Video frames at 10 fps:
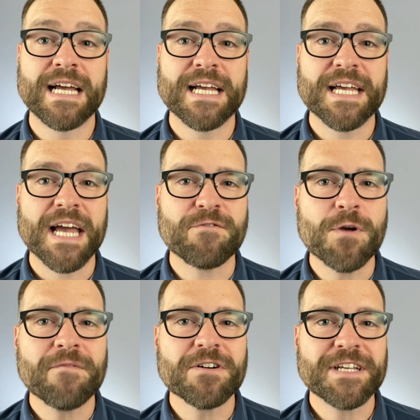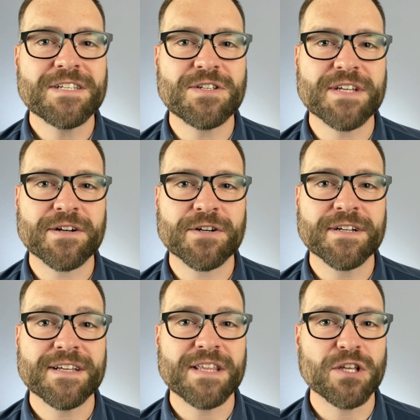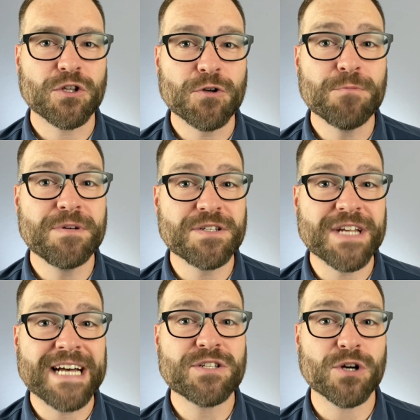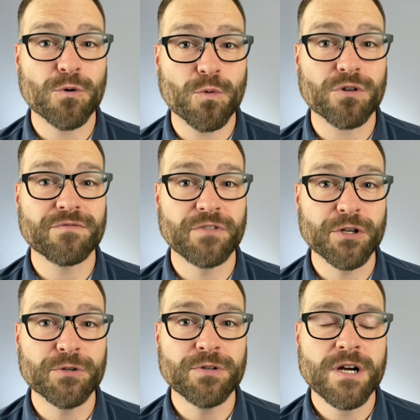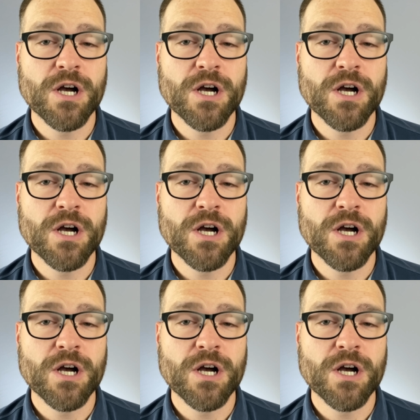Have you ever considered that you possess a worldview?